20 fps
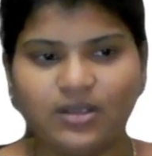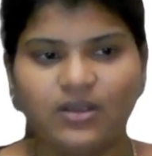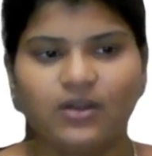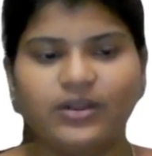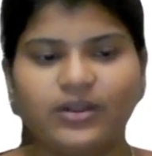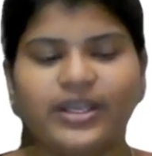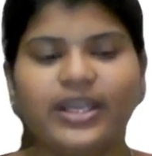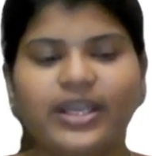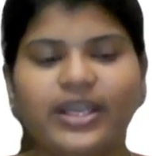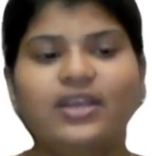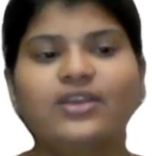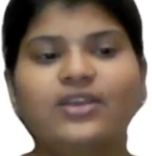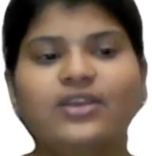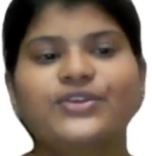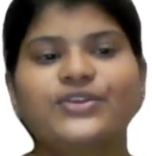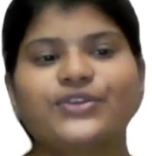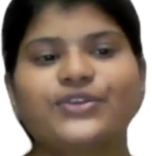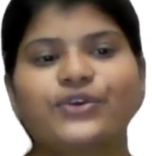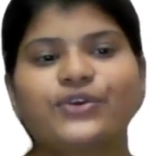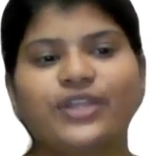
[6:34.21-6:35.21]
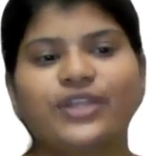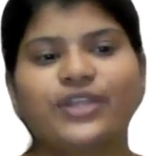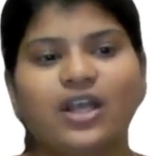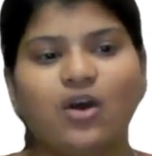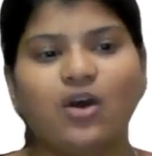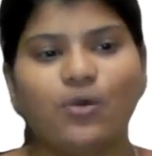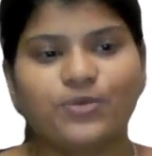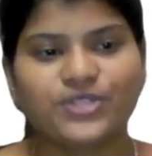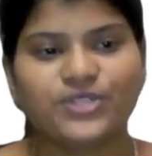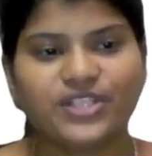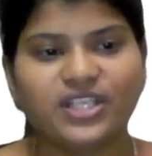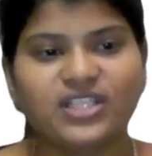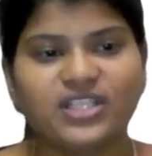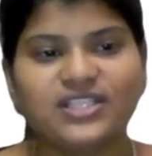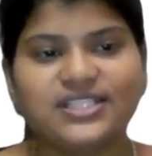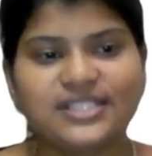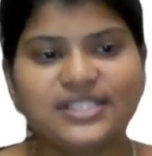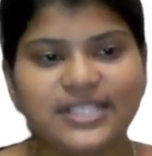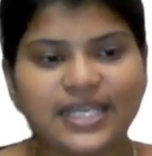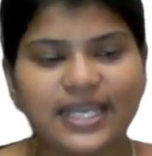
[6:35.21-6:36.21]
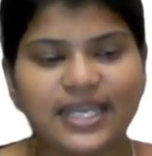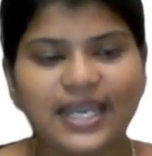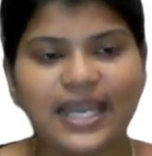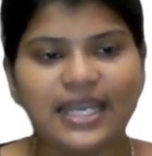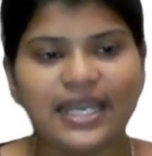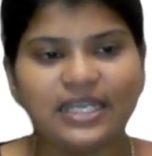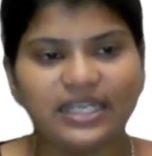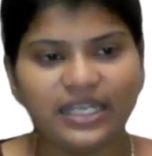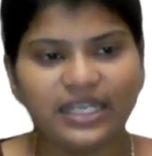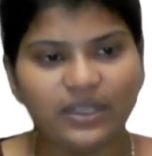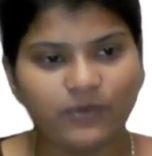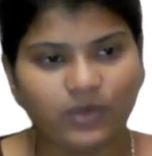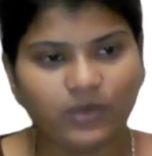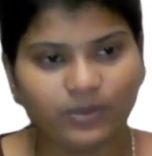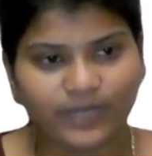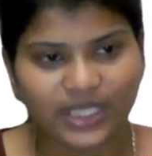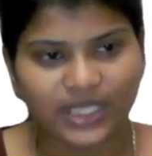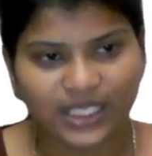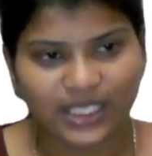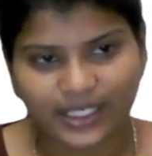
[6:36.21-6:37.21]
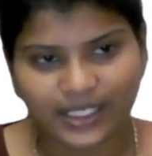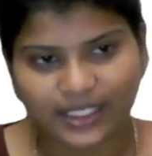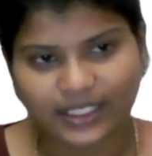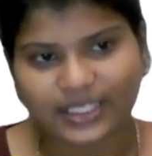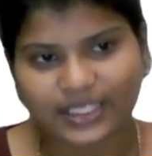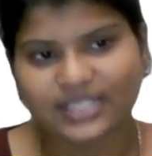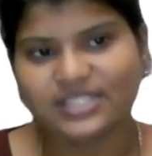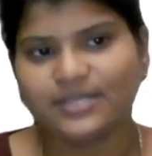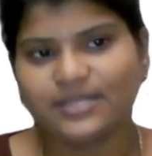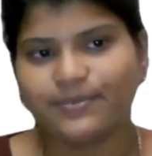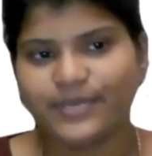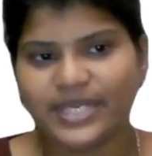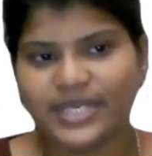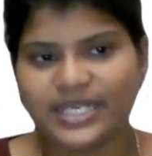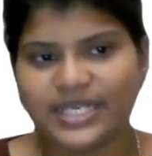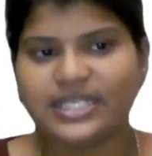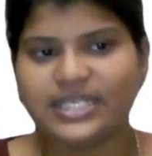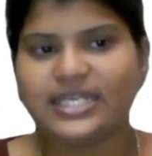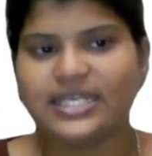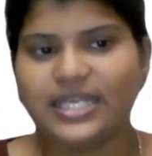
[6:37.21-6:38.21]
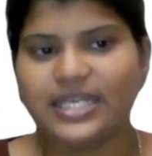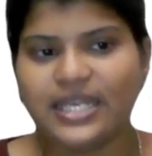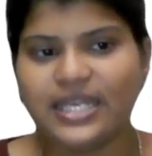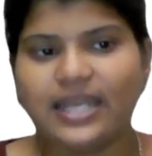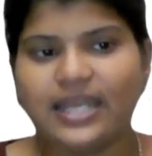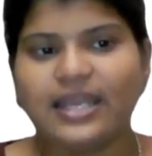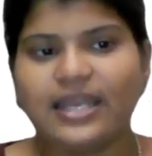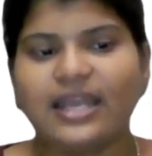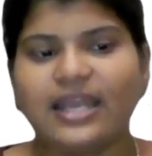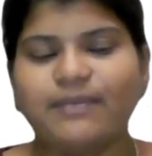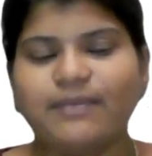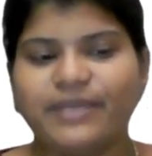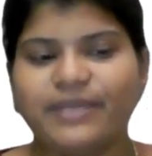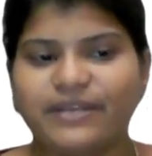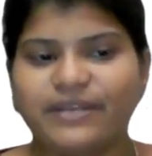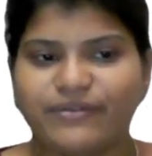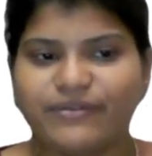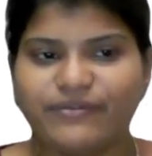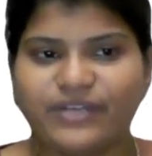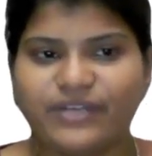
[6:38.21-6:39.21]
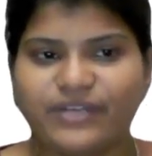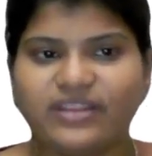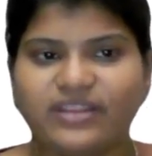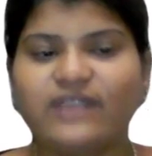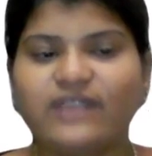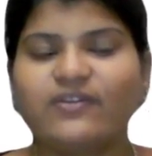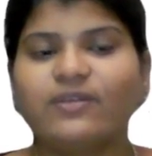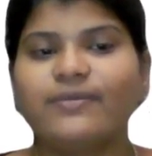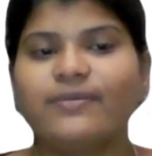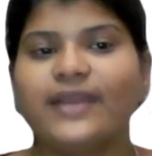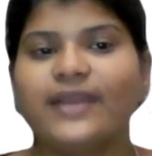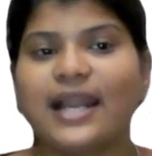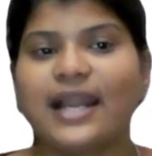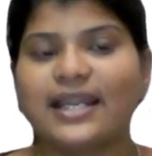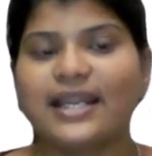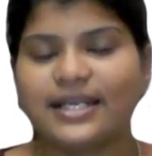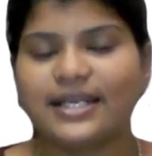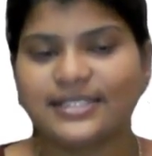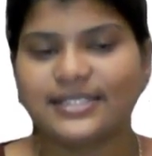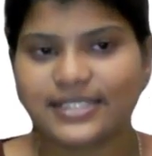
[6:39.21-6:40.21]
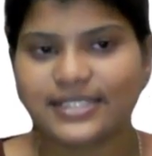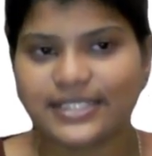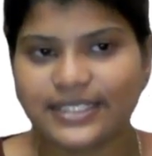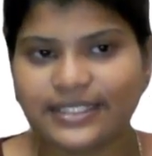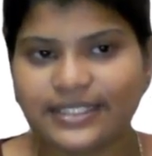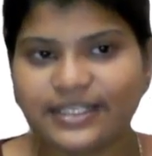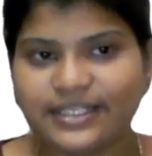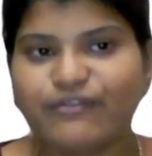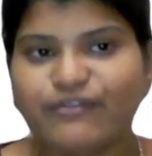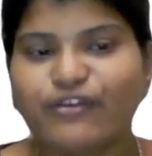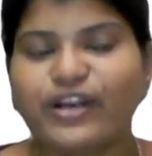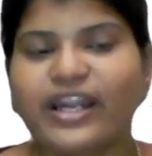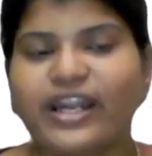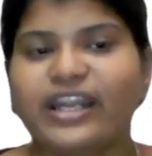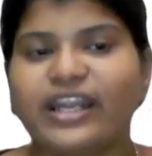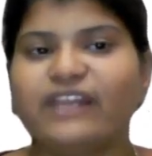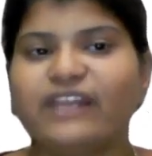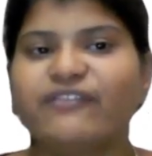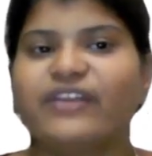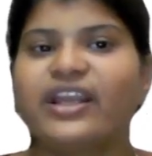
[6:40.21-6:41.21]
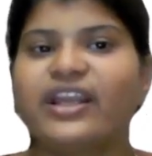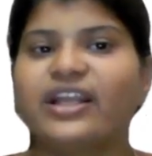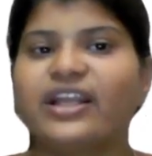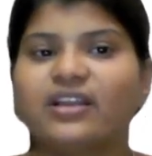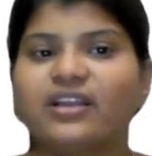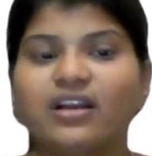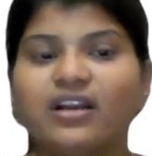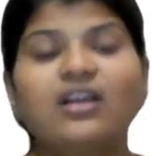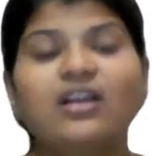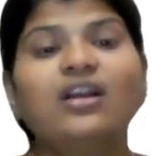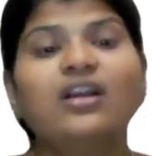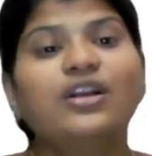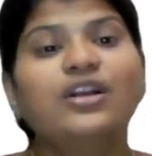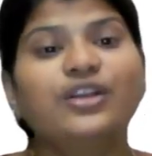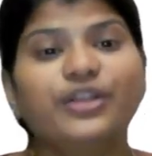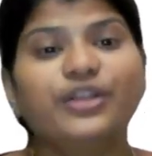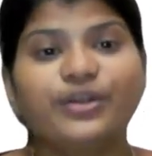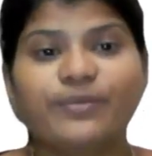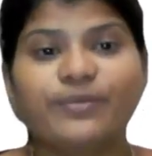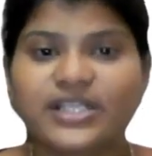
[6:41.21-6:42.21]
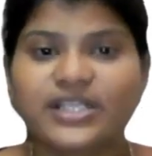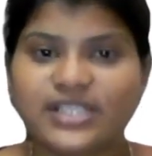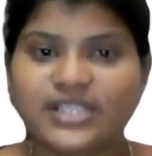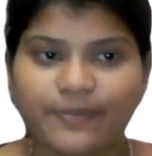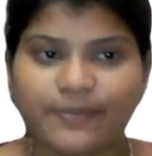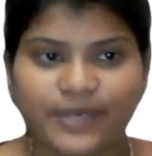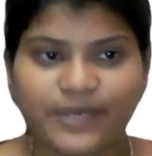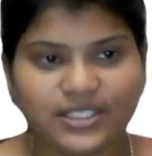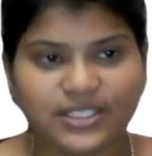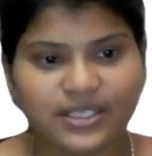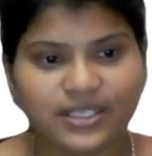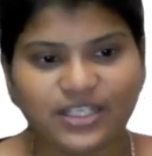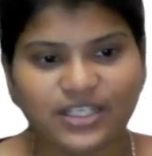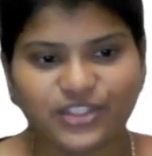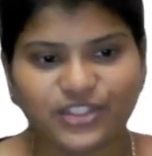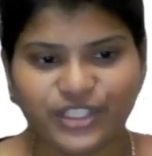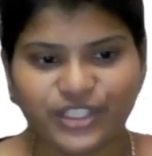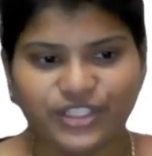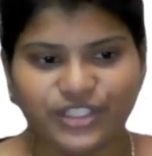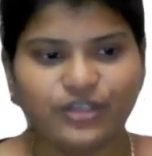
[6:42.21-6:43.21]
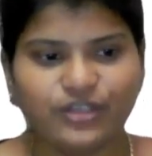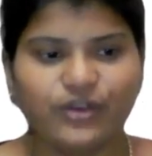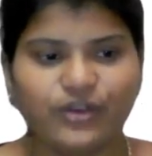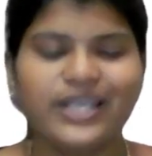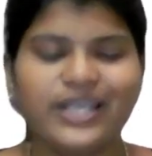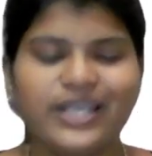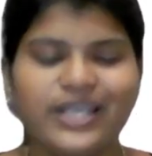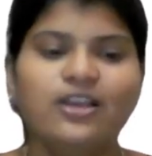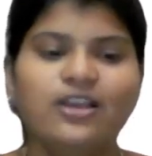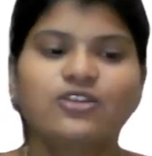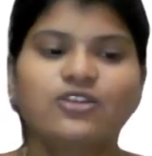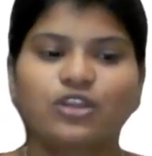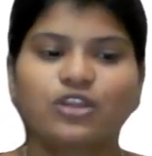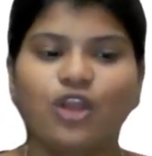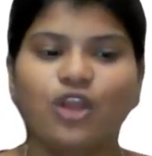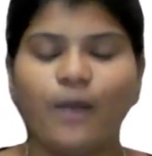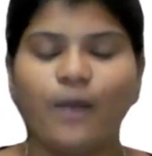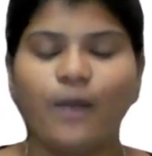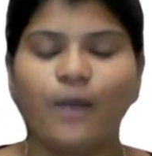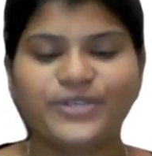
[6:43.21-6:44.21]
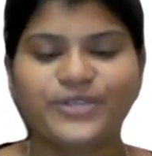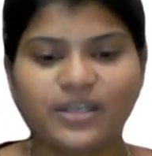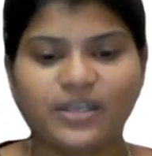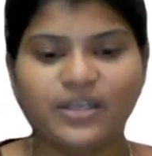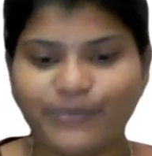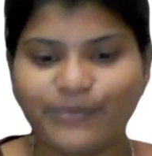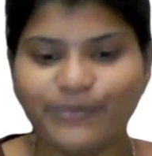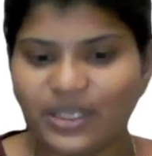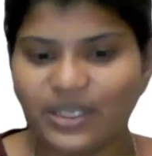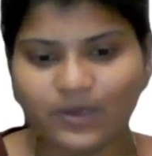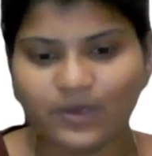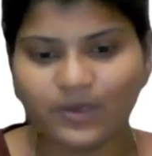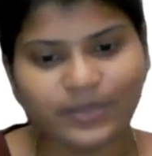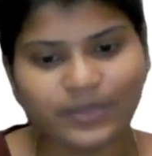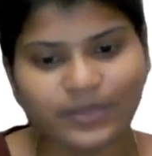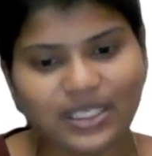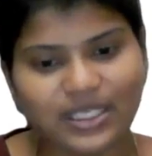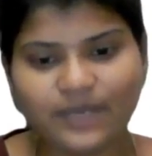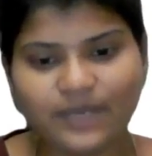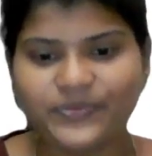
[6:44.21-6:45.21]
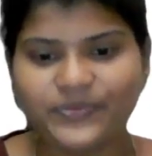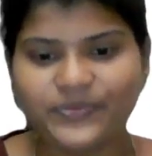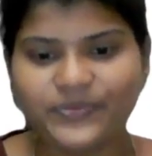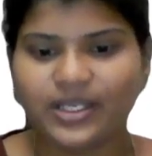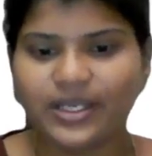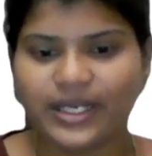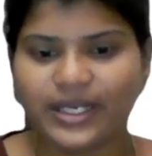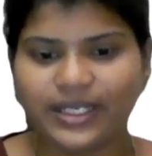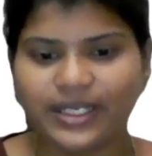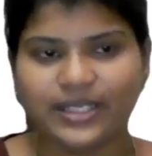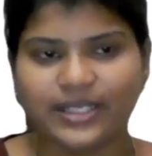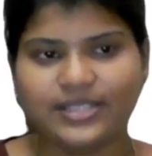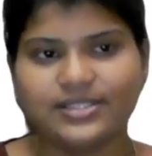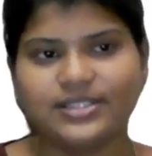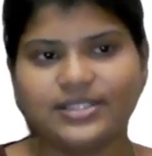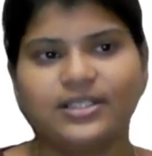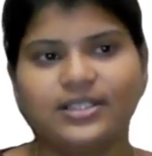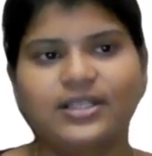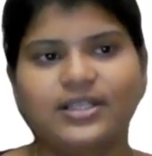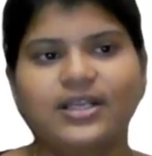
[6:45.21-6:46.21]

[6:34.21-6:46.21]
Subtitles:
Okay, so the option C and E will be the correct answer. PTEN and P53 will be acting as a signal for identifying the tumor suppressor genes. Okay, so the option B will be the correct answer.